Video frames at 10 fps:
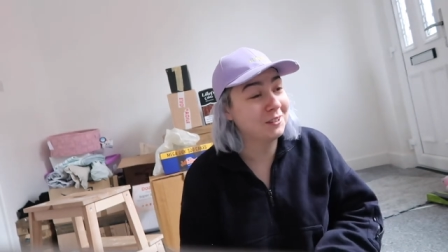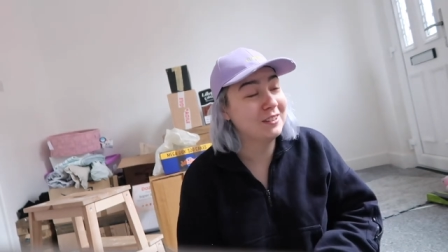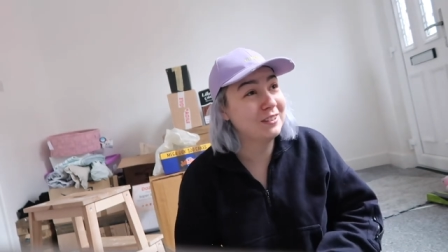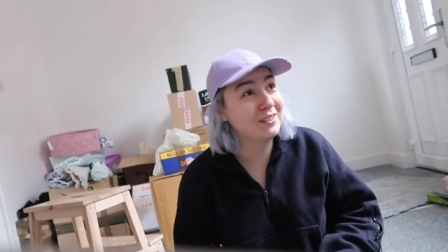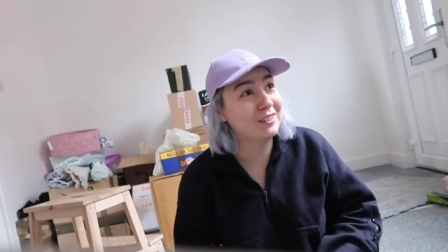We
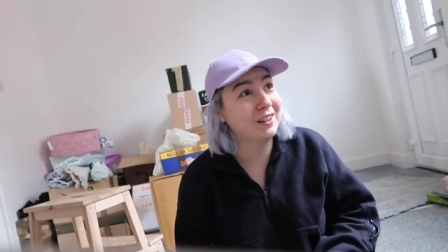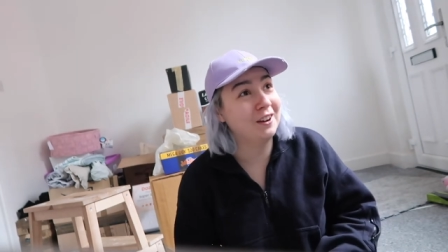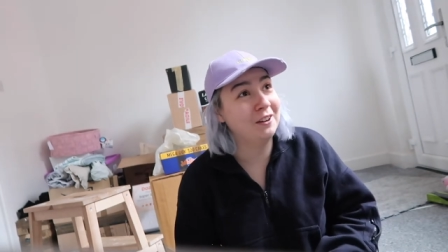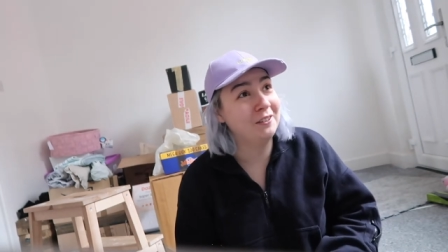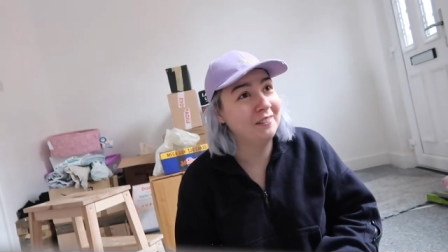were
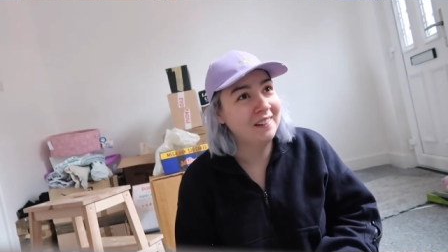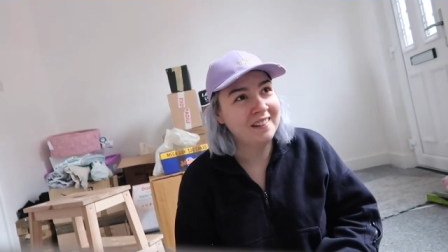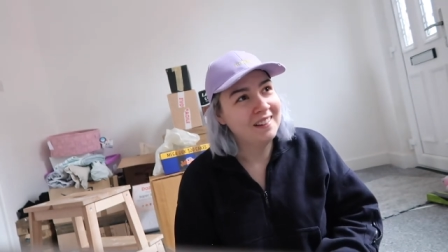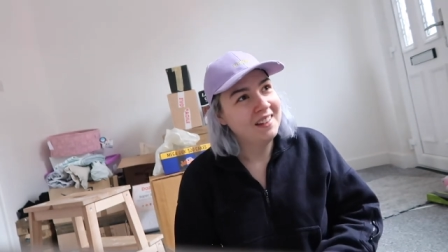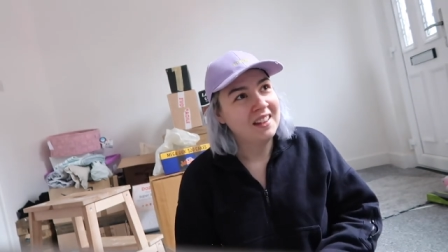so,
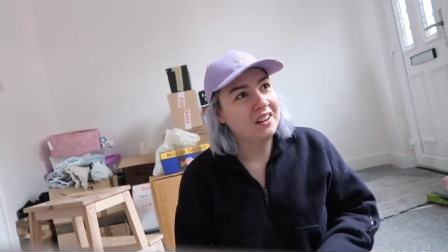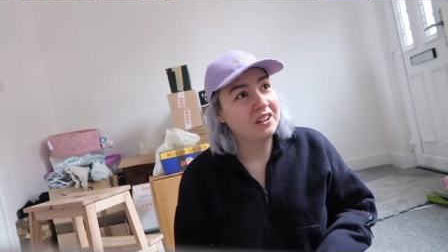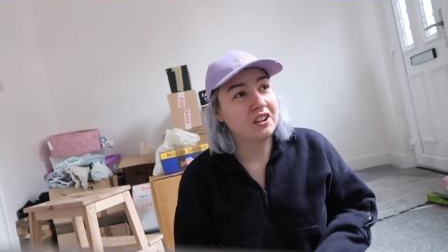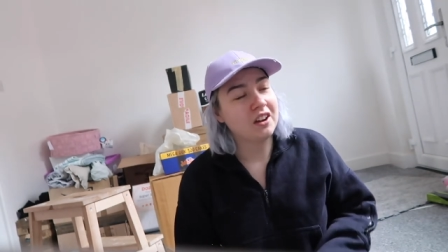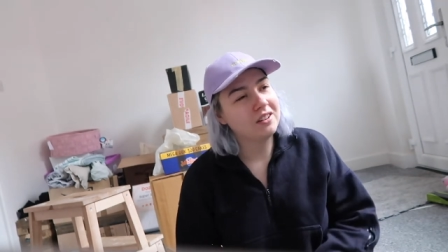
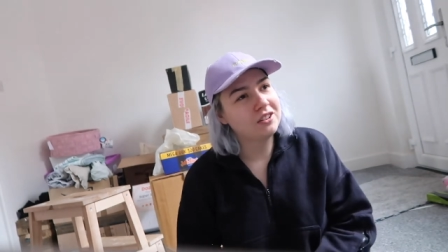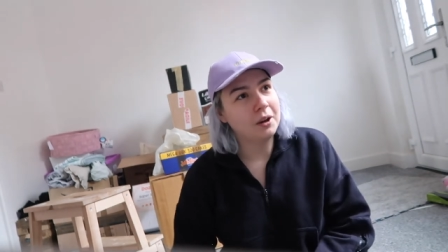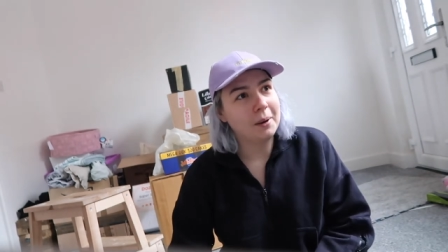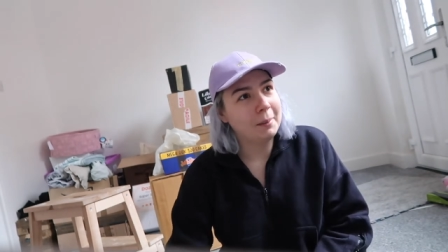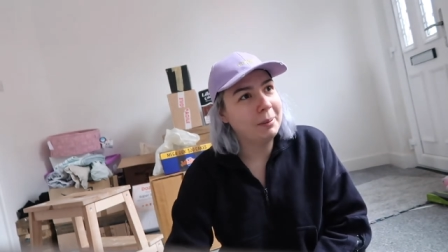like,
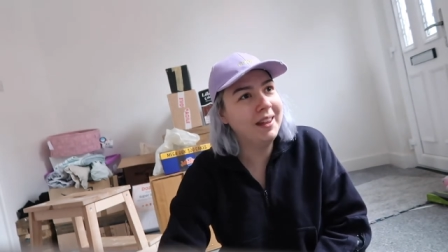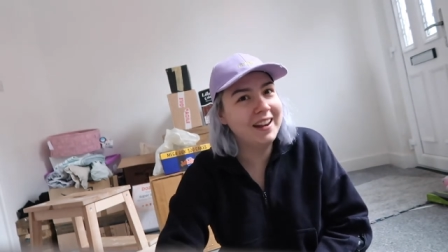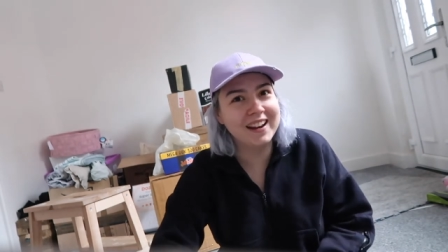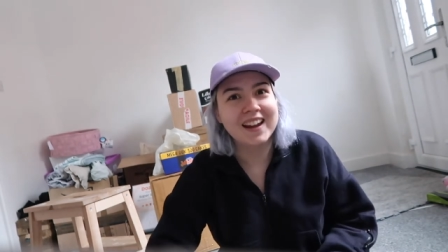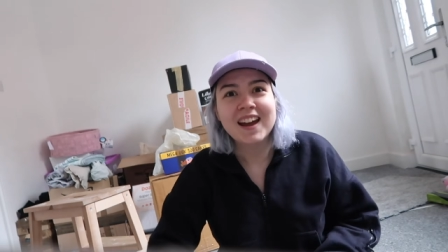so
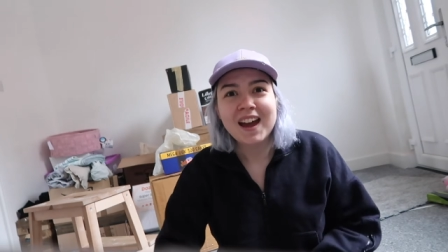happy.